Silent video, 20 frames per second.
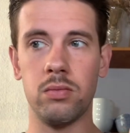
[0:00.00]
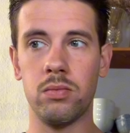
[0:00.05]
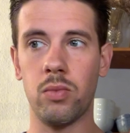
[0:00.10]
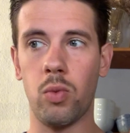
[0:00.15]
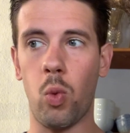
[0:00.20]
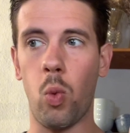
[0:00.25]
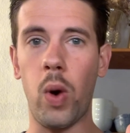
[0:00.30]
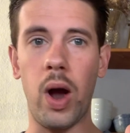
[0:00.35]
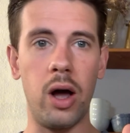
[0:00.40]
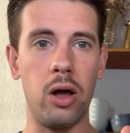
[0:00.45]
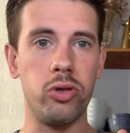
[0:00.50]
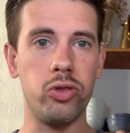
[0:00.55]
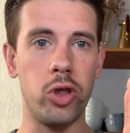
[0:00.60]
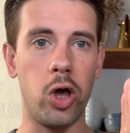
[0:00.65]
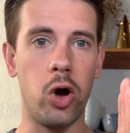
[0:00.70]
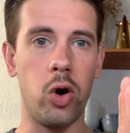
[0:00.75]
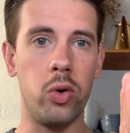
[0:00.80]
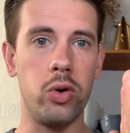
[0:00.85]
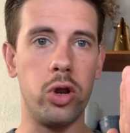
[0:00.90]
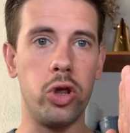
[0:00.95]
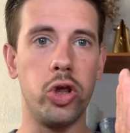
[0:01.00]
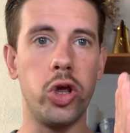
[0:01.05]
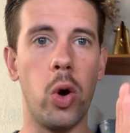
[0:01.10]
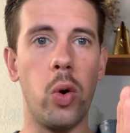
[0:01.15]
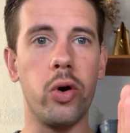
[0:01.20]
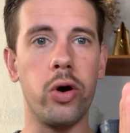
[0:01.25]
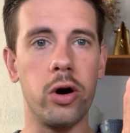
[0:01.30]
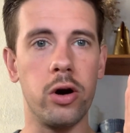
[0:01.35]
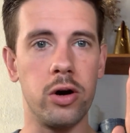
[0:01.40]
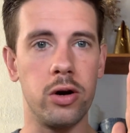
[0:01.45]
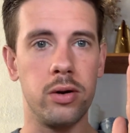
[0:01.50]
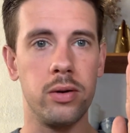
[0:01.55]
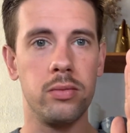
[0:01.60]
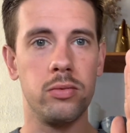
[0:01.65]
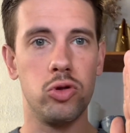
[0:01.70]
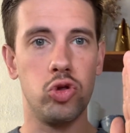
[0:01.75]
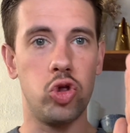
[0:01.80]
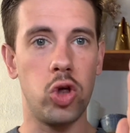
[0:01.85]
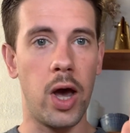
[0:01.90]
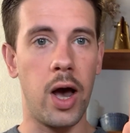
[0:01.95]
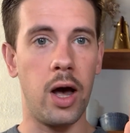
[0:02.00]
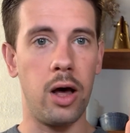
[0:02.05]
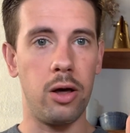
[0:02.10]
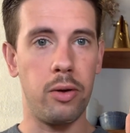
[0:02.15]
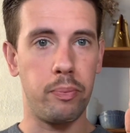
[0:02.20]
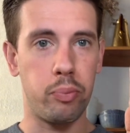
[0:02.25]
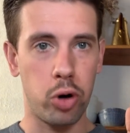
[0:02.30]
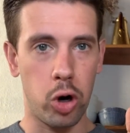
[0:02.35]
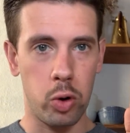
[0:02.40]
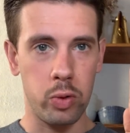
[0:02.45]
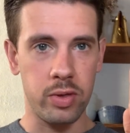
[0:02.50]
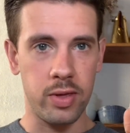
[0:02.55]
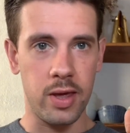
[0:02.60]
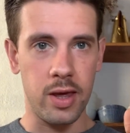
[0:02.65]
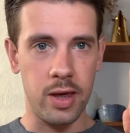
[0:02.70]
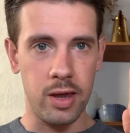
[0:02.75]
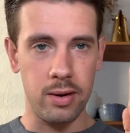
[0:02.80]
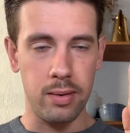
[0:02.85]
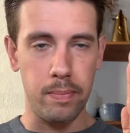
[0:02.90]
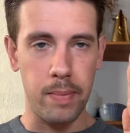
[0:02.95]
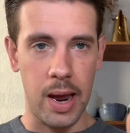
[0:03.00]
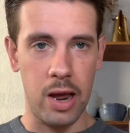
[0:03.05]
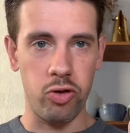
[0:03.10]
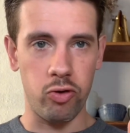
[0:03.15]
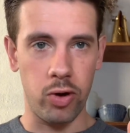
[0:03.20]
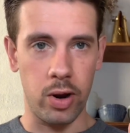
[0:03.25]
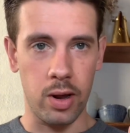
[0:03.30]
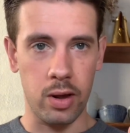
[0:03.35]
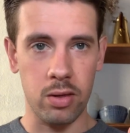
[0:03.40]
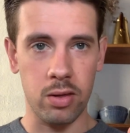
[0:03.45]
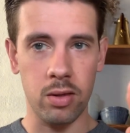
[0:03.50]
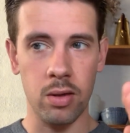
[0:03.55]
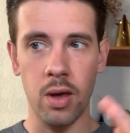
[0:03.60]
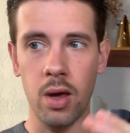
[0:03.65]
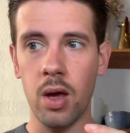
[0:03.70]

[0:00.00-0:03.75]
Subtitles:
well-known yogurt gel protein matrix.